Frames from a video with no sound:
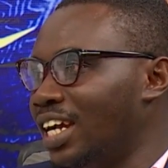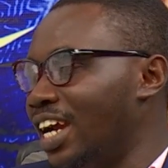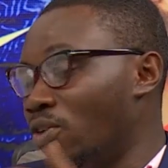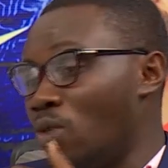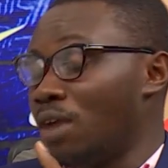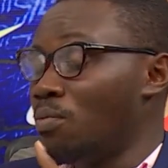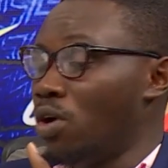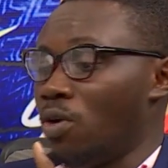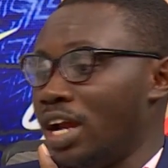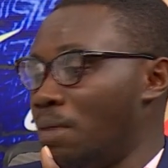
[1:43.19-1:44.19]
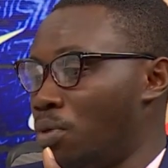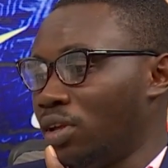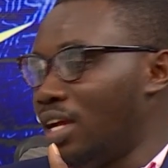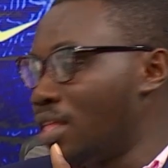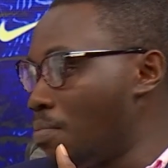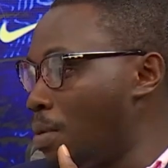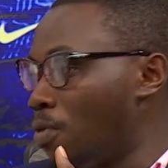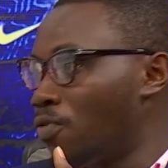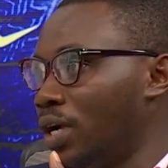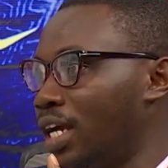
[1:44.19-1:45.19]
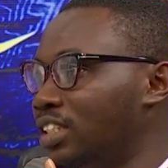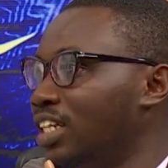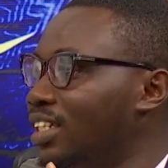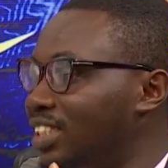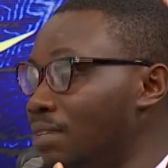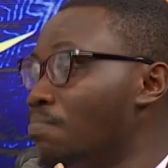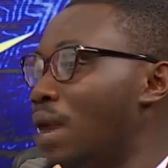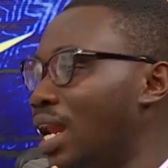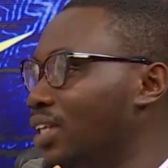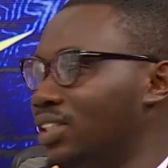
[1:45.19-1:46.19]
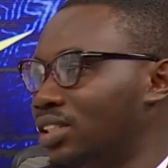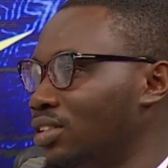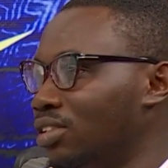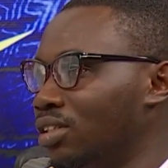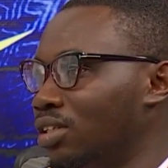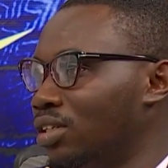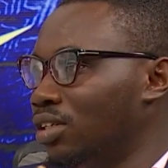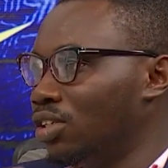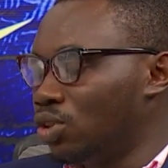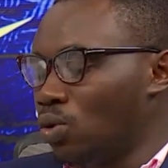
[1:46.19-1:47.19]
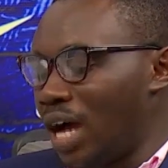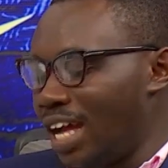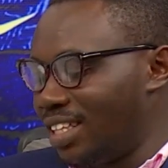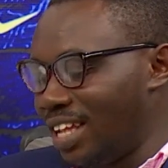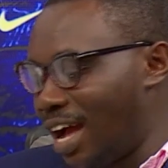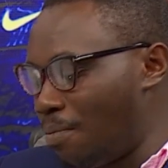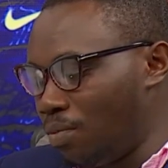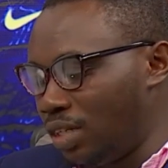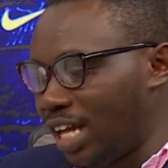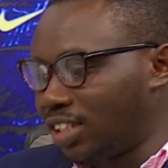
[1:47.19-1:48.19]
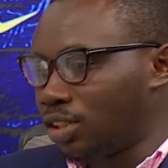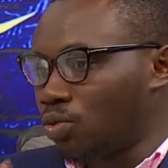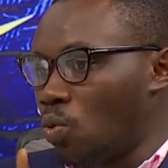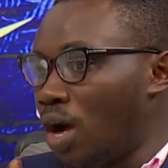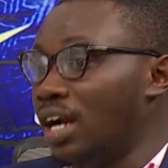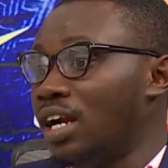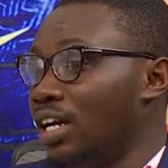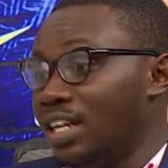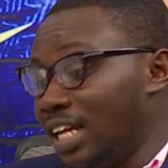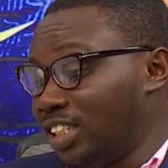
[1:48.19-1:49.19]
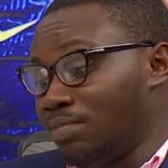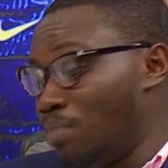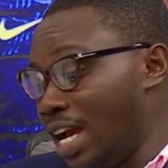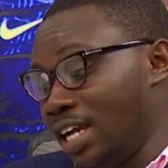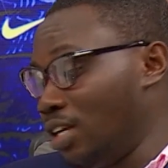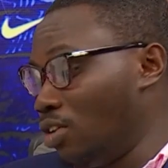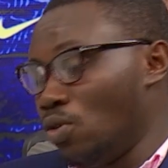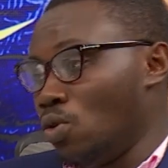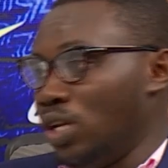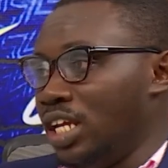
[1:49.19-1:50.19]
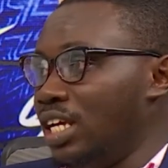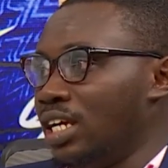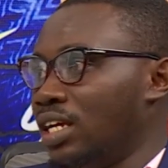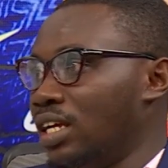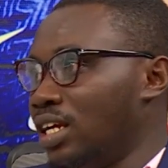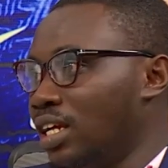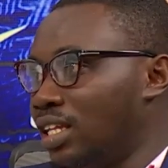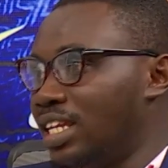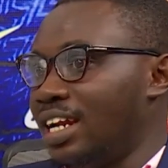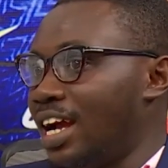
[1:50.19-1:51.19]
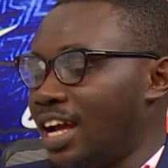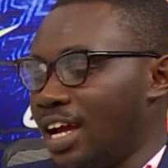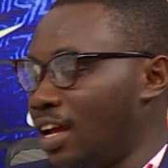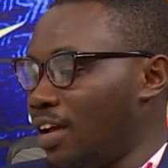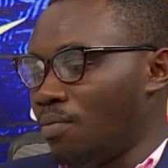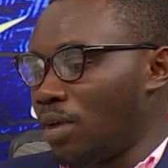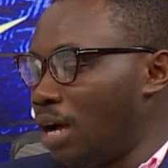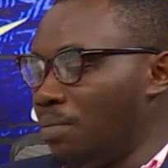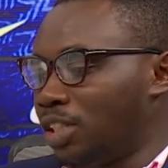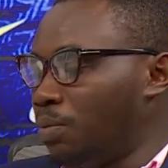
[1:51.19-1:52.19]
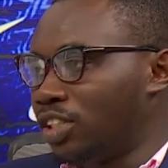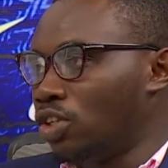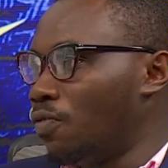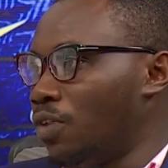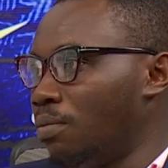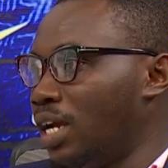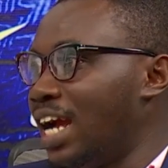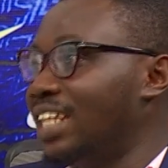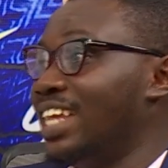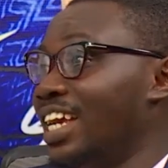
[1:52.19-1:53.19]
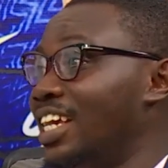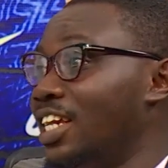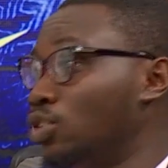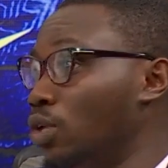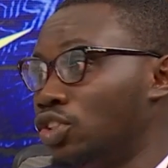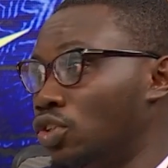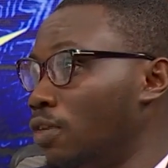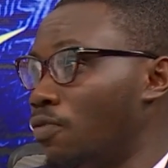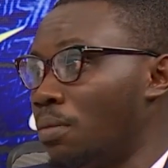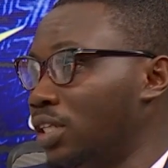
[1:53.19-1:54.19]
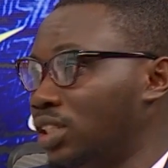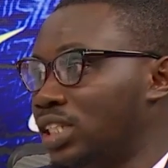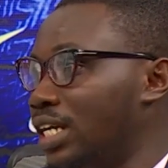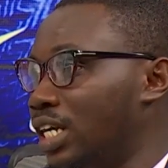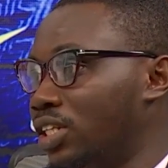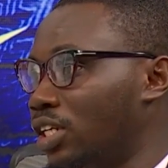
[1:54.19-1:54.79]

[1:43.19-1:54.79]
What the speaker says: And one important thing people forget, team balance. So that is my only thing I'm expecting of him, and I think he's going to do it for Manchester United.